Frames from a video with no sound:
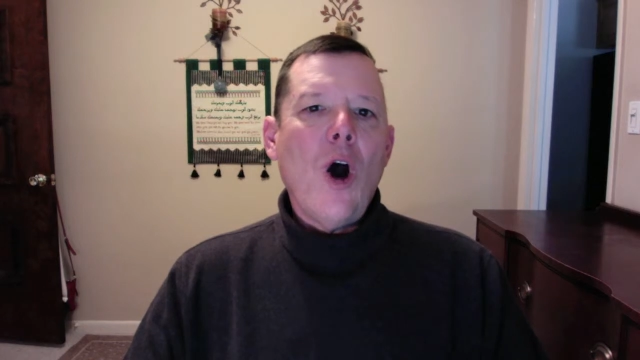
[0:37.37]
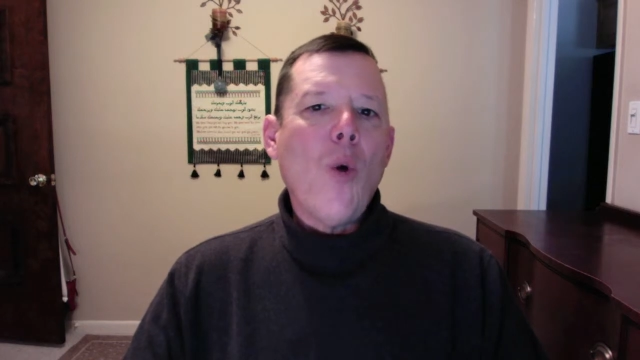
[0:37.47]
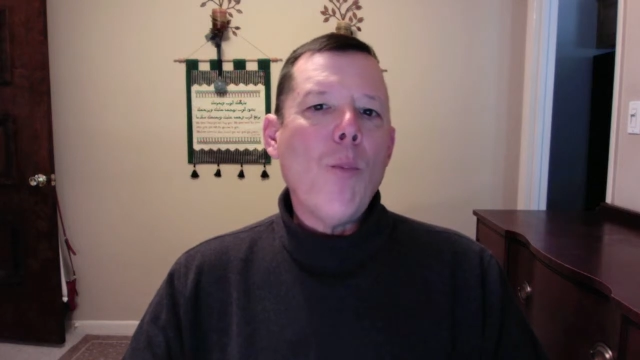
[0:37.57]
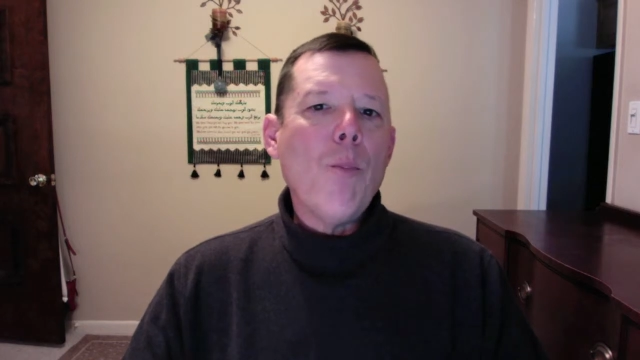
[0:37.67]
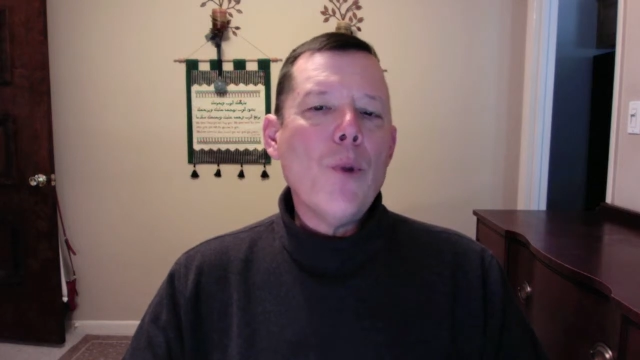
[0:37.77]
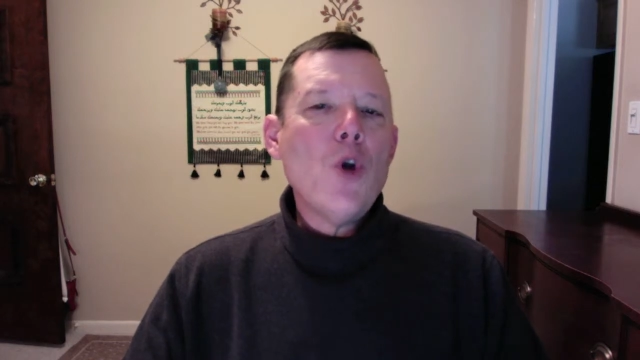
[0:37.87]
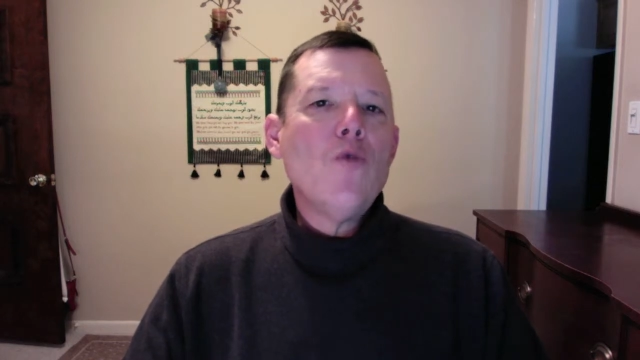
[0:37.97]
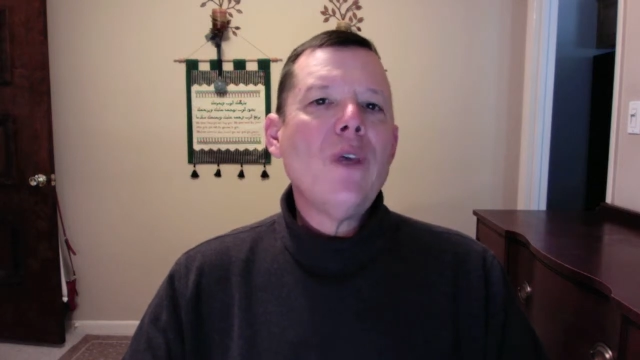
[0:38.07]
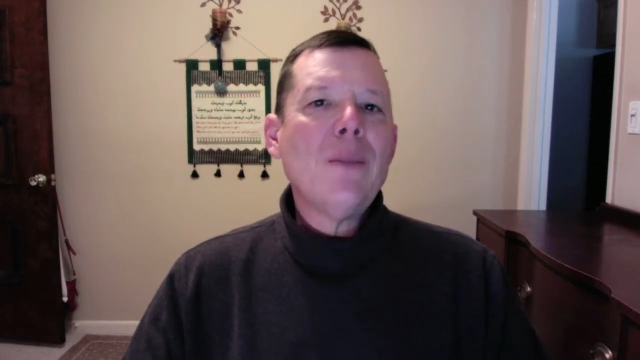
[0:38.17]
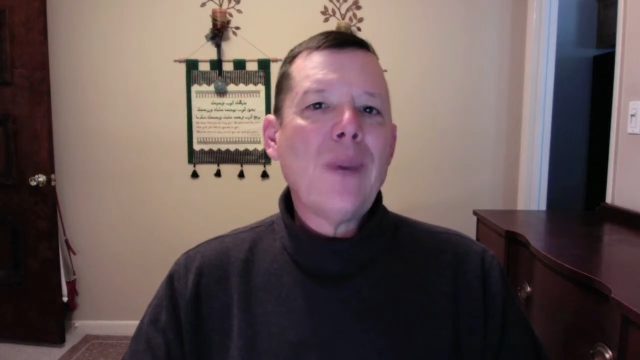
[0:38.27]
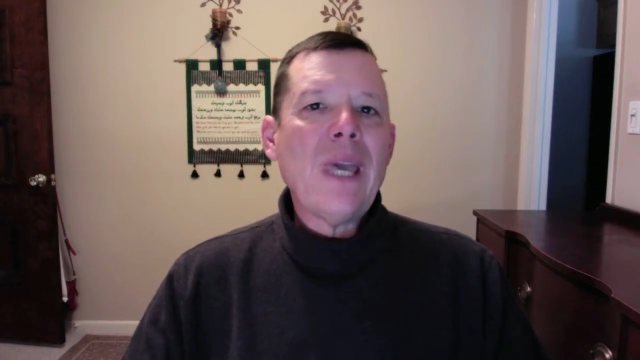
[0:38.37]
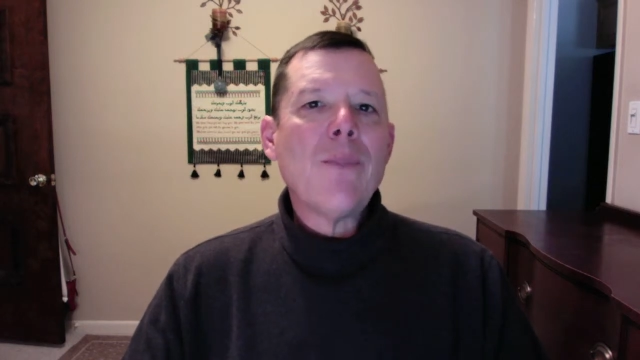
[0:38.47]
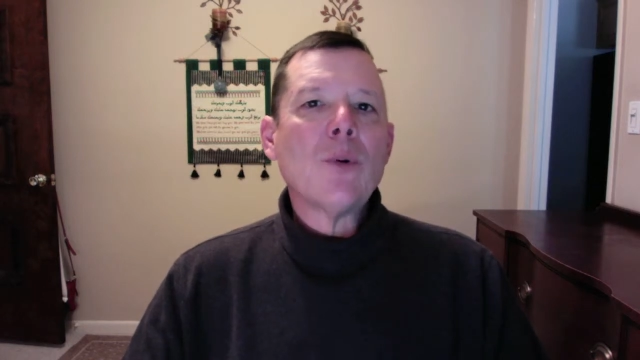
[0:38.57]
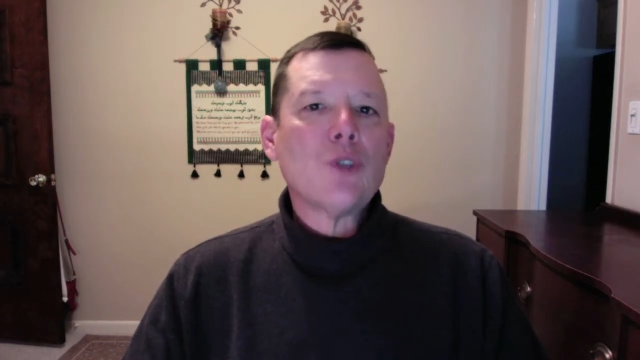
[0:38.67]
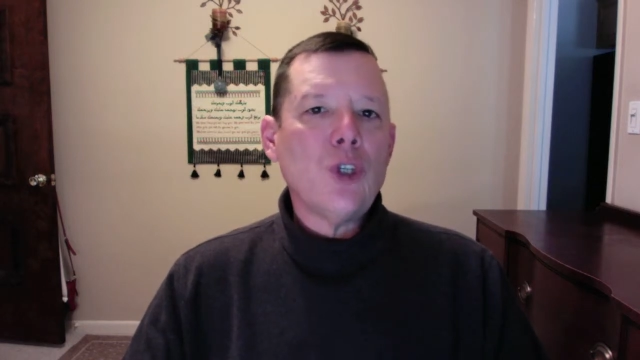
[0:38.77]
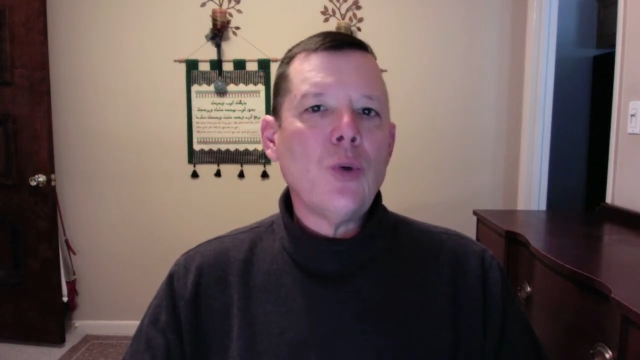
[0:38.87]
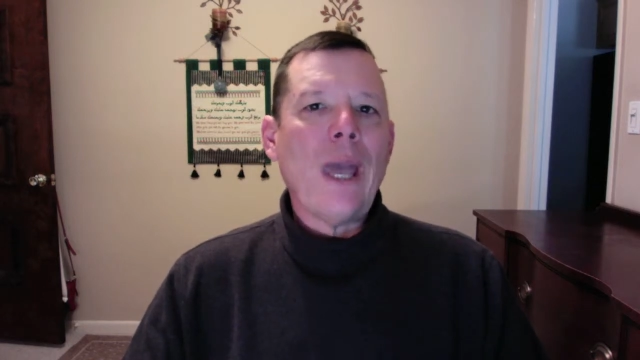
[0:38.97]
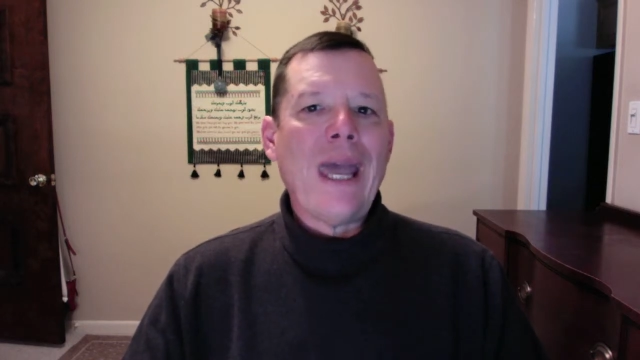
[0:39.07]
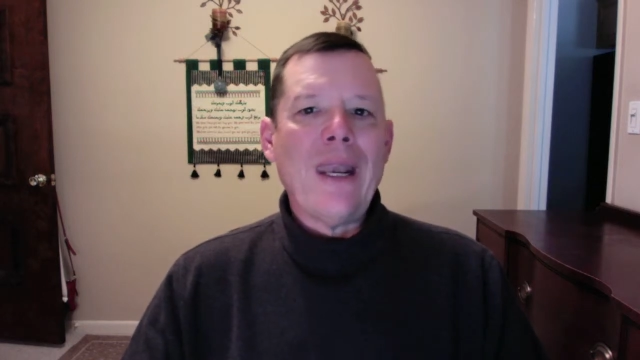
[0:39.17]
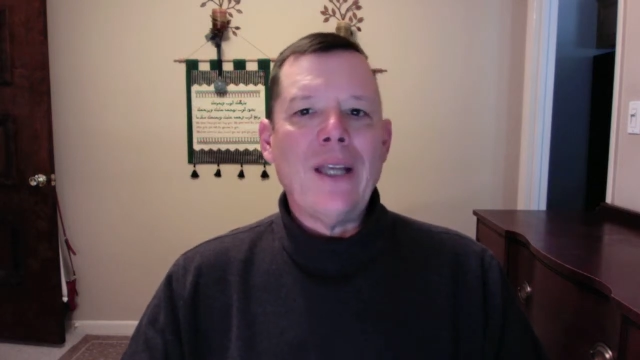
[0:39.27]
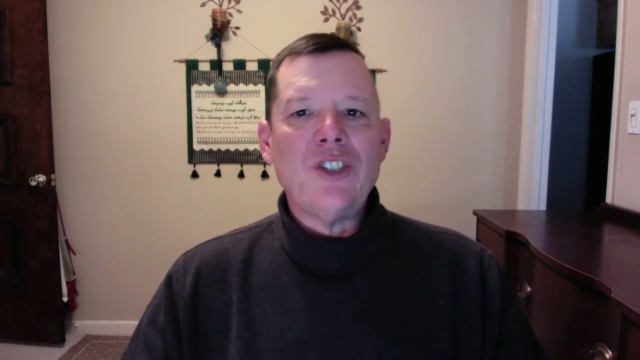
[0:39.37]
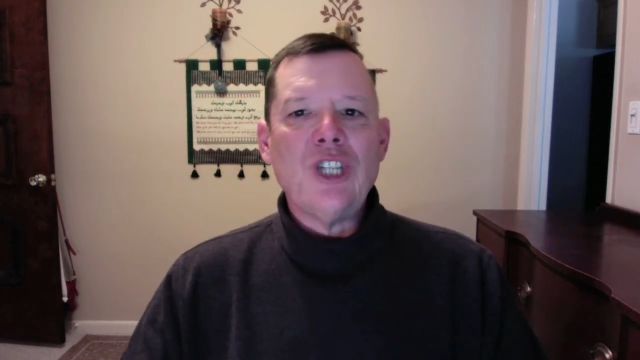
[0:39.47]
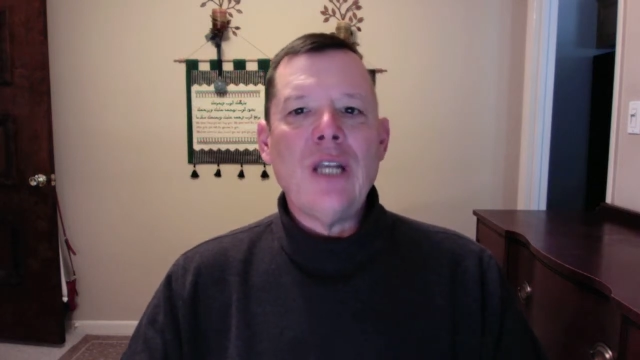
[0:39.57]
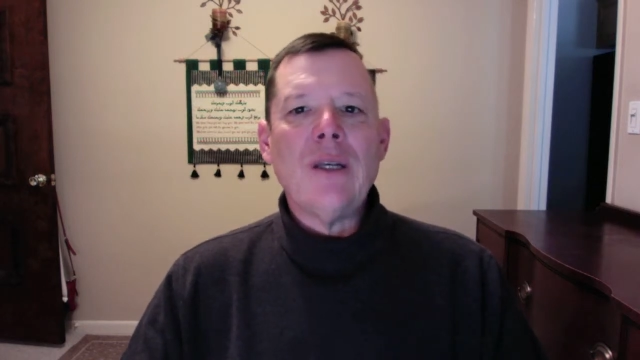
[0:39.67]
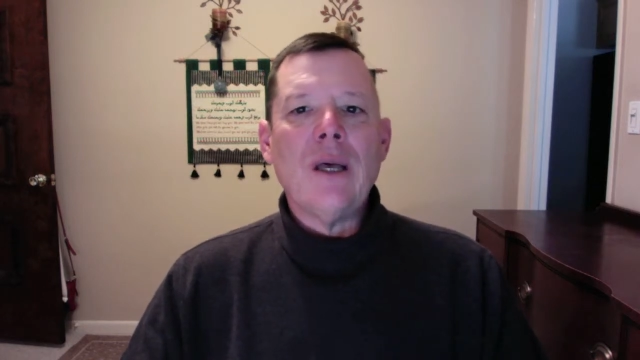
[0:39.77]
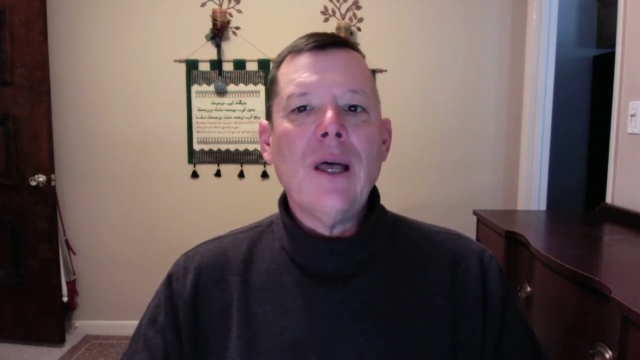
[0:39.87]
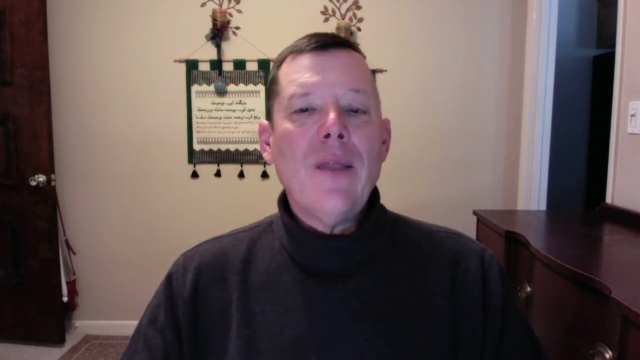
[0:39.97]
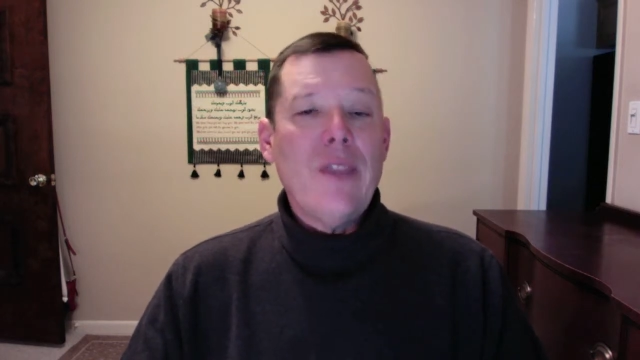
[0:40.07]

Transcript: on moving people to an agenda